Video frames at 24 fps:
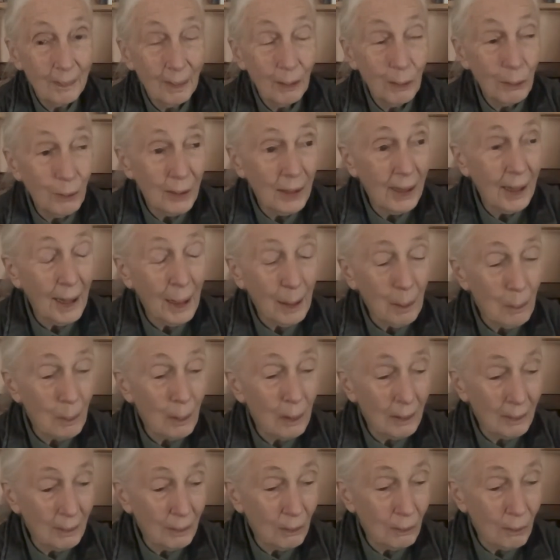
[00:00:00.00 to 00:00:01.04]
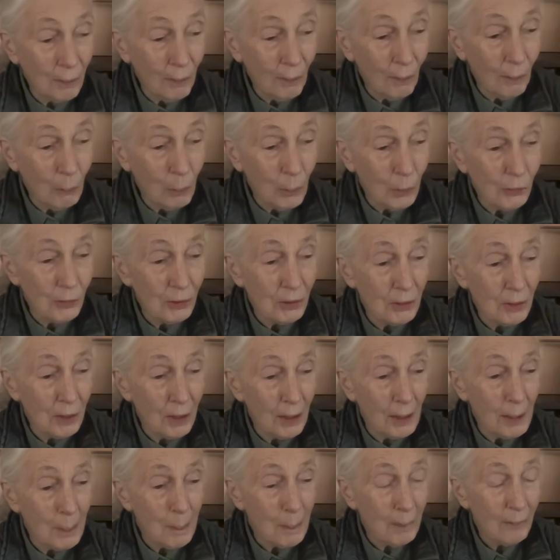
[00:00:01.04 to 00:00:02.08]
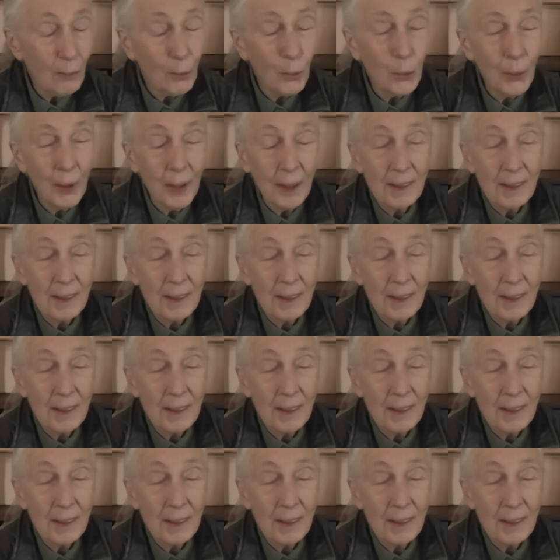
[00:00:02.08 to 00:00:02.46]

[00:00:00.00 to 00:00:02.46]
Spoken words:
Okay, well, you know, there was a time before